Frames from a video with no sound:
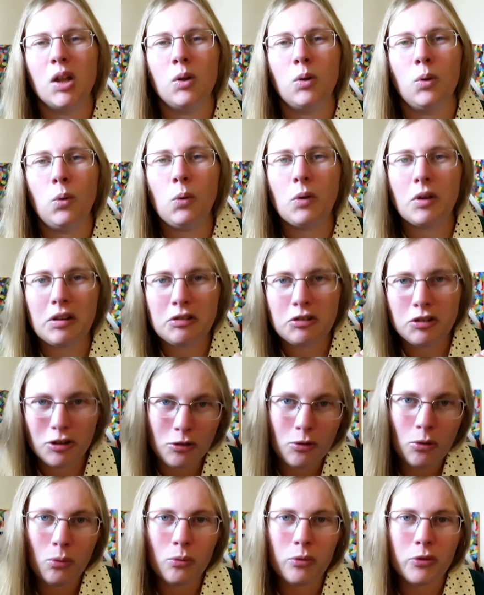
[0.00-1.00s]
who could
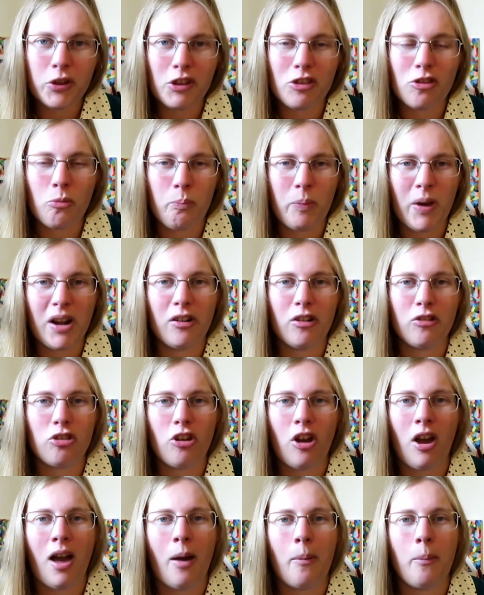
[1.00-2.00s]
do such a better
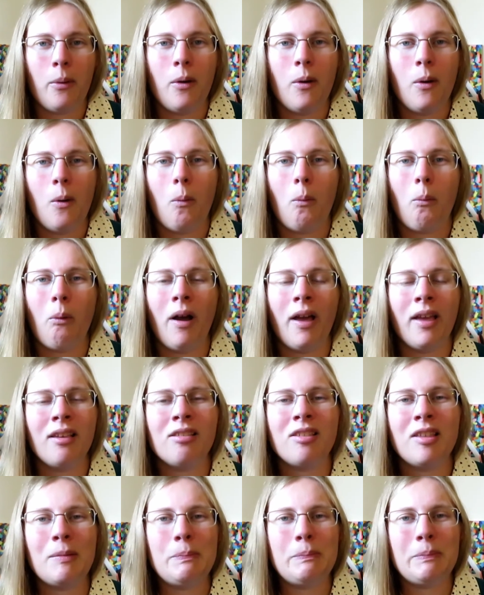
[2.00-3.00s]
job. Why
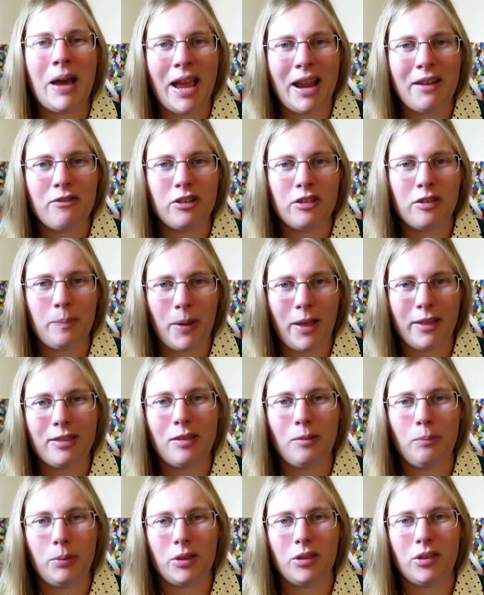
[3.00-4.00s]
is it my
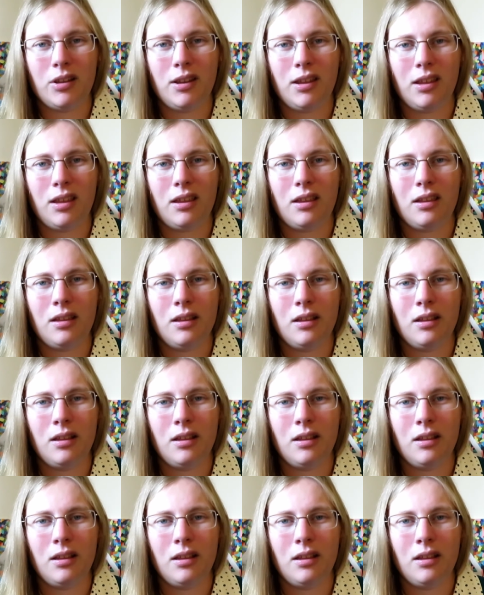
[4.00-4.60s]
responsibility?